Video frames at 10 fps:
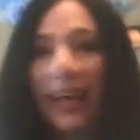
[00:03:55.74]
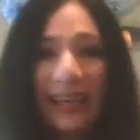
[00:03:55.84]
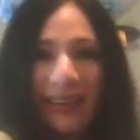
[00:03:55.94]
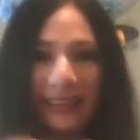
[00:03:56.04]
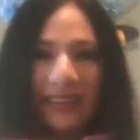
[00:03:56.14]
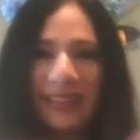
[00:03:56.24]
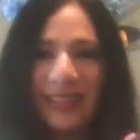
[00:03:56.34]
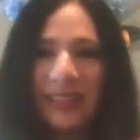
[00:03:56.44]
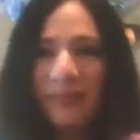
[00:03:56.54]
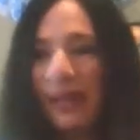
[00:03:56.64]
I carry lotion
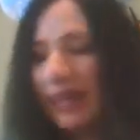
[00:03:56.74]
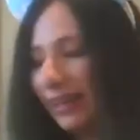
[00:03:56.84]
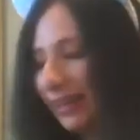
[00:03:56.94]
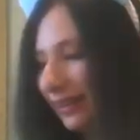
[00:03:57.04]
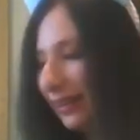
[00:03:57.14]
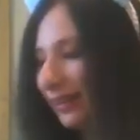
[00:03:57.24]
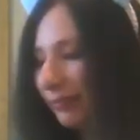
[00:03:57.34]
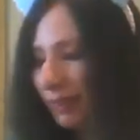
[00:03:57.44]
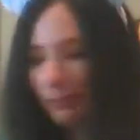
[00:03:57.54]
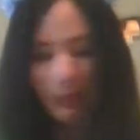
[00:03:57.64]
in my
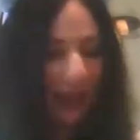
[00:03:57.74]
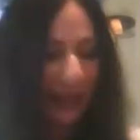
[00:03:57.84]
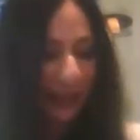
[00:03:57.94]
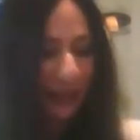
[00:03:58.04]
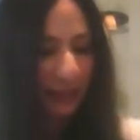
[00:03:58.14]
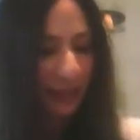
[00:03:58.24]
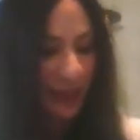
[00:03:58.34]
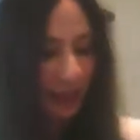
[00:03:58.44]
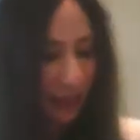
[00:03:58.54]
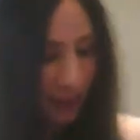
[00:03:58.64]
bag, you
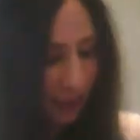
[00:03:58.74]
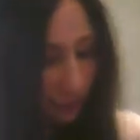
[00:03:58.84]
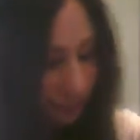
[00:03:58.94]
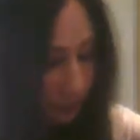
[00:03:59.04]
never know.